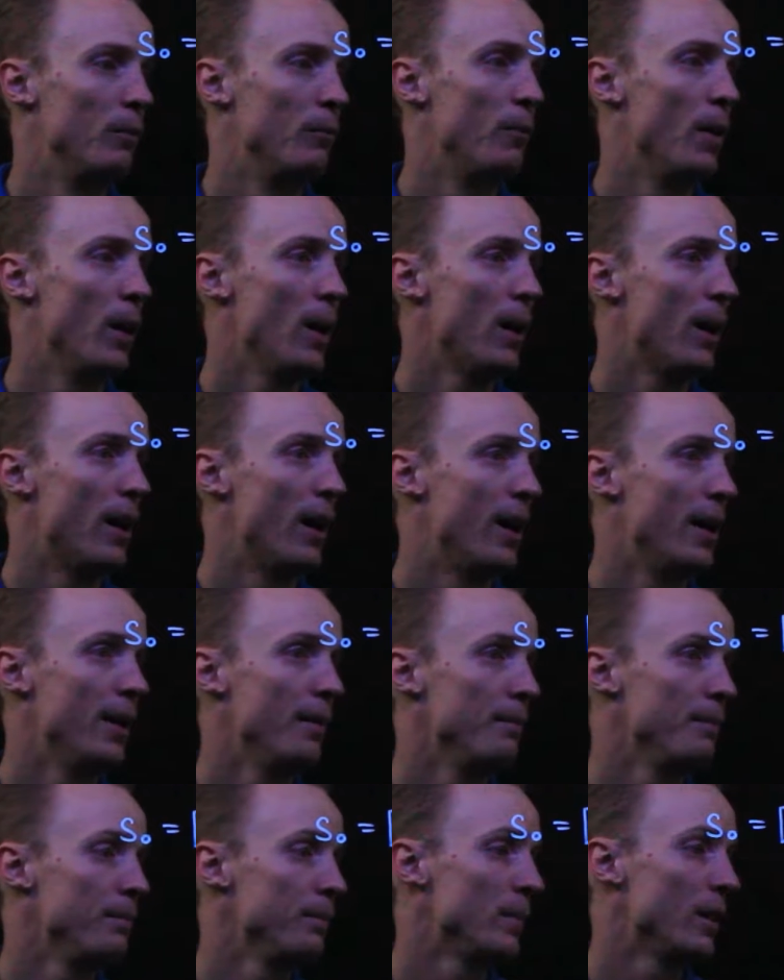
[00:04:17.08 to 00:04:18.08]

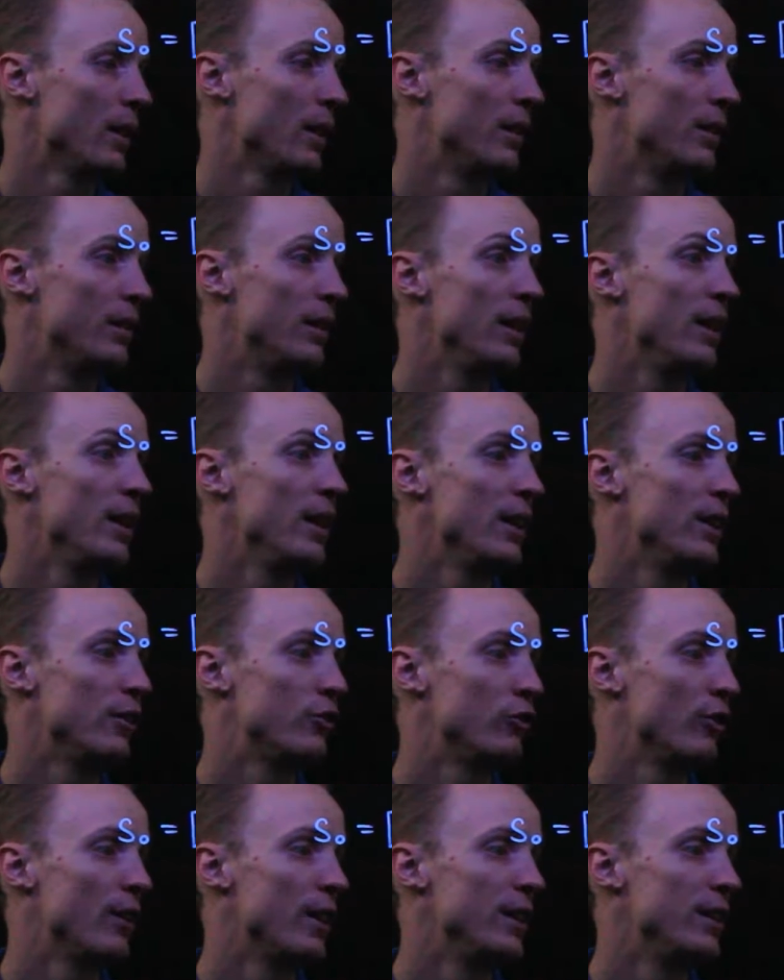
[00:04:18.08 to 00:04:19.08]
by the
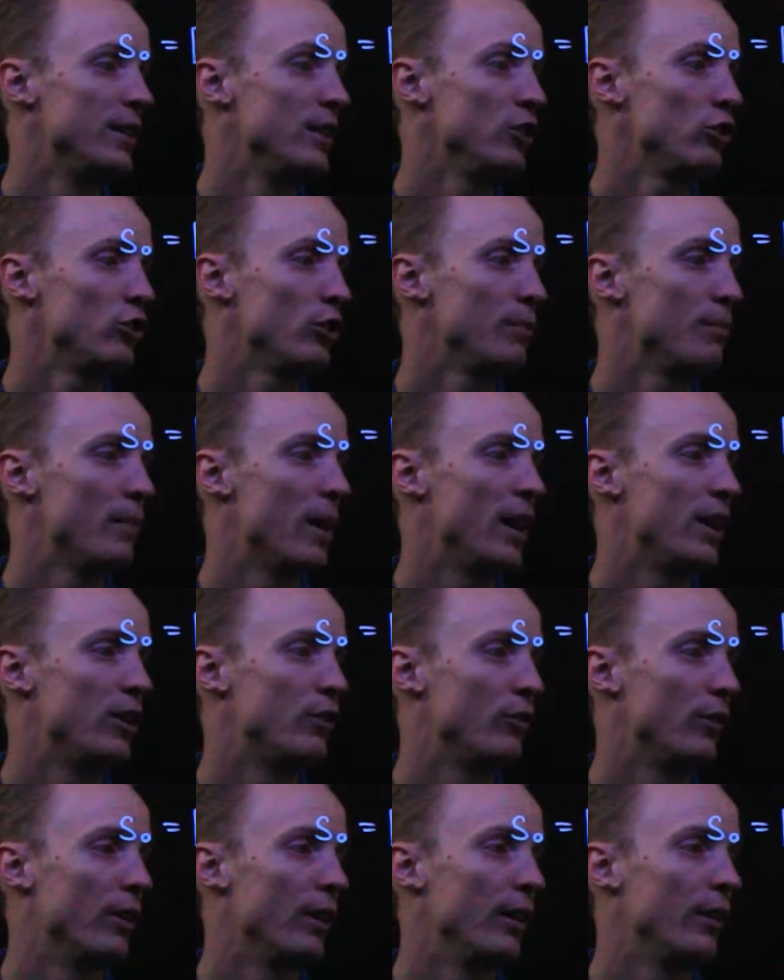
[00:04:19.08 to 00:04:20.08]
transition
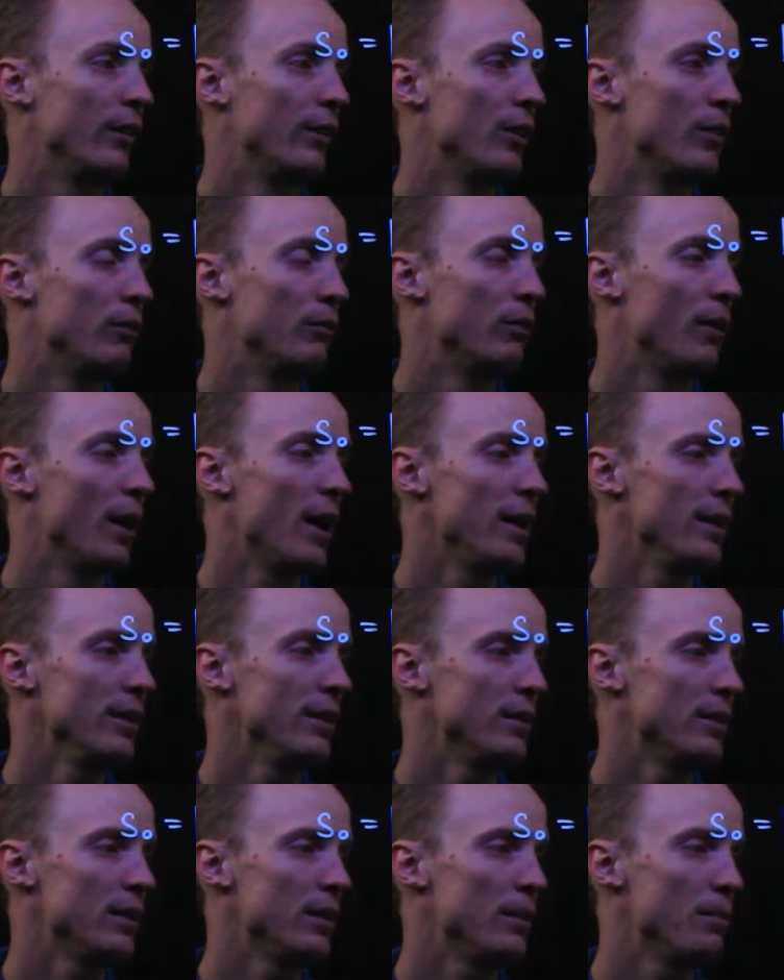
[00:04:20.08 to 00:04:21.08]
matrix
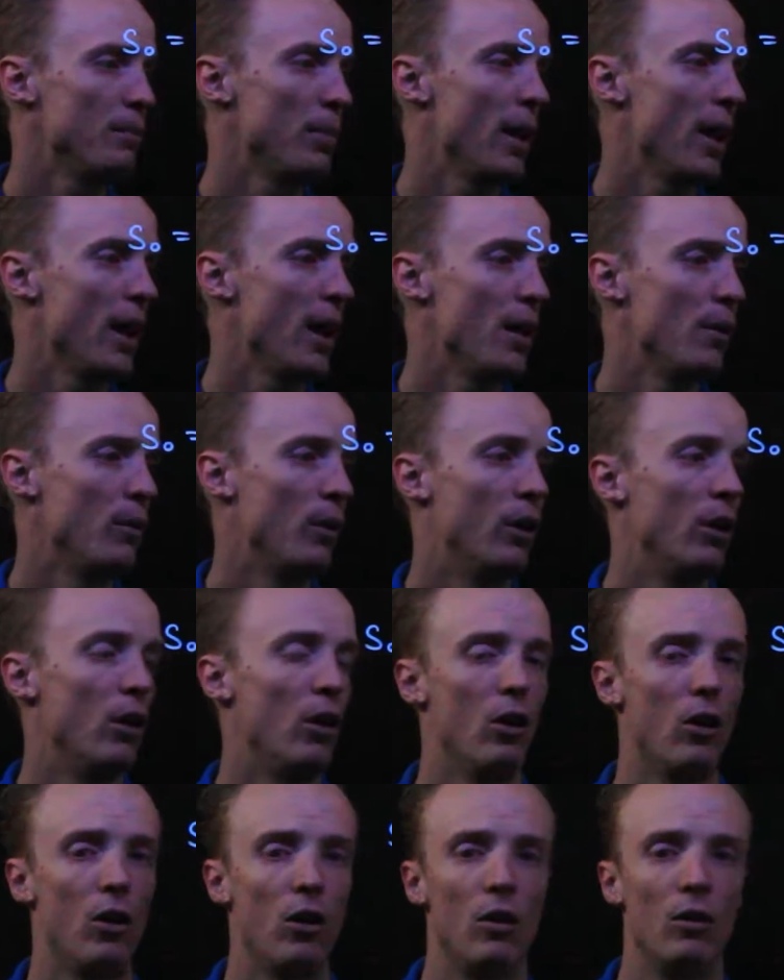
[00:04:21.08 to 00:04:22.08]
raised to the power
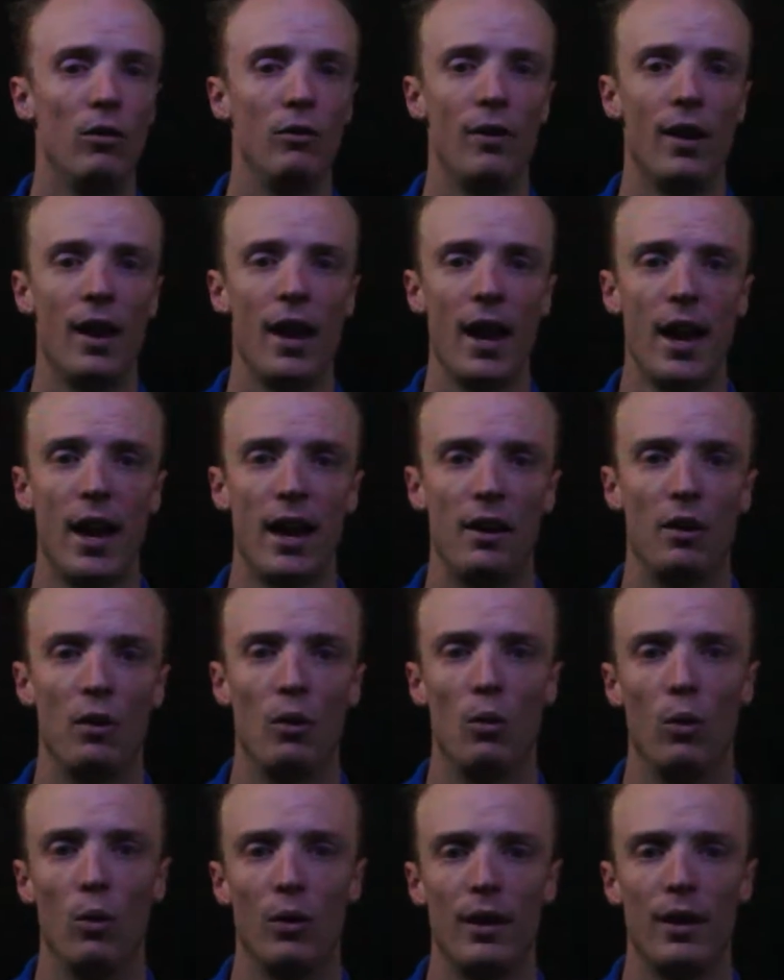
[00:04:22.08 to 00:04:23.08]
of n,
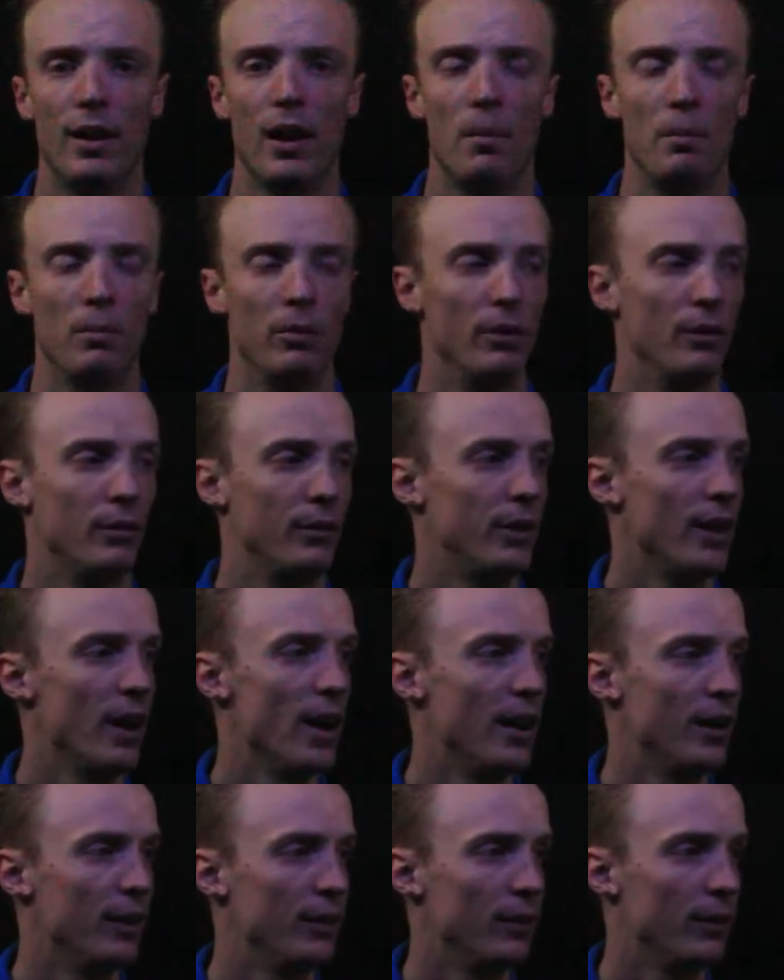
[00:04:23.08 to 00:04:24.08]
or the number of
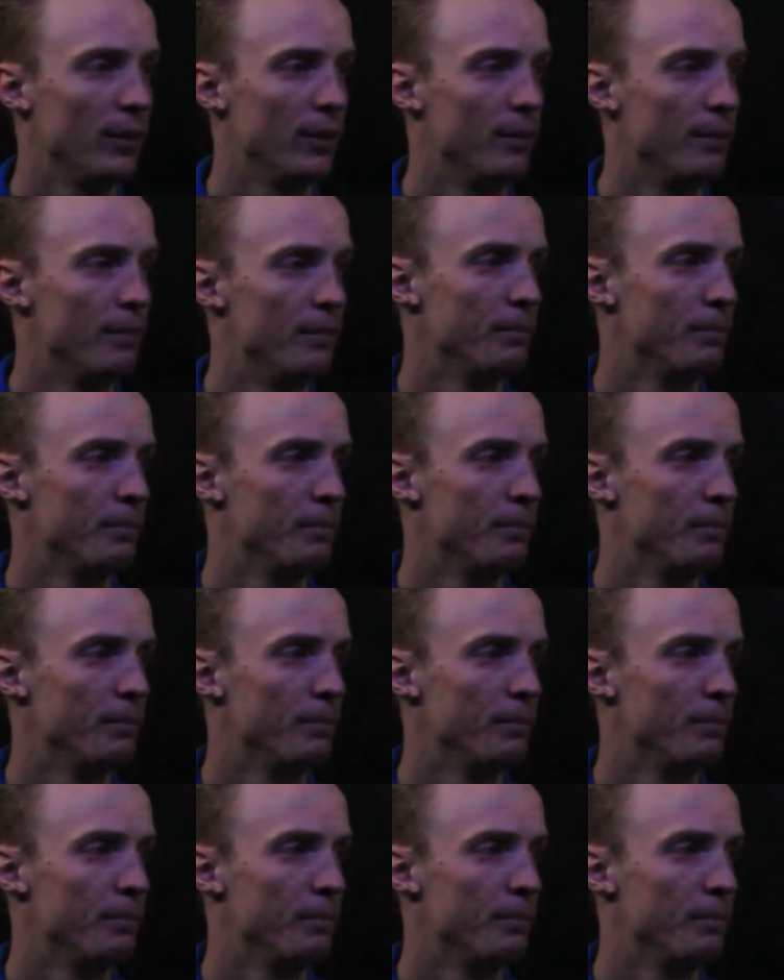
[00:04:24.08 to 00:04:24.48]
days.